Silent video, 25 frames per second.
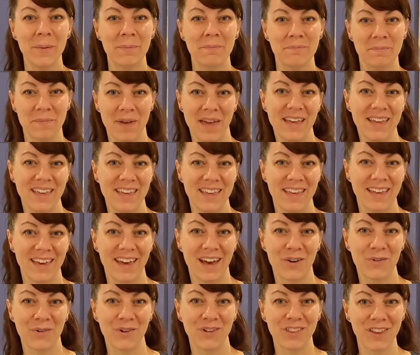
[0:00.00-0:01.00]
making
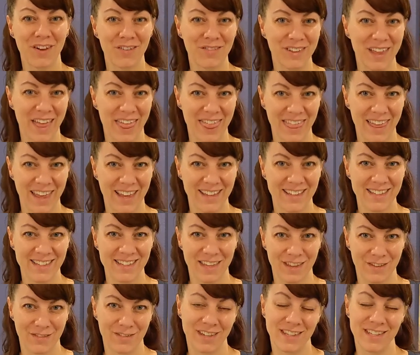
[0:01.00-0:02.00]
our lovely
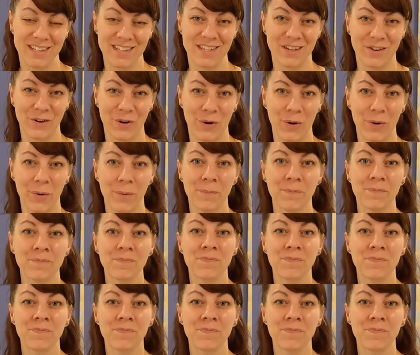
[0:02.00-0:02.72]
Thanksgiving dinner.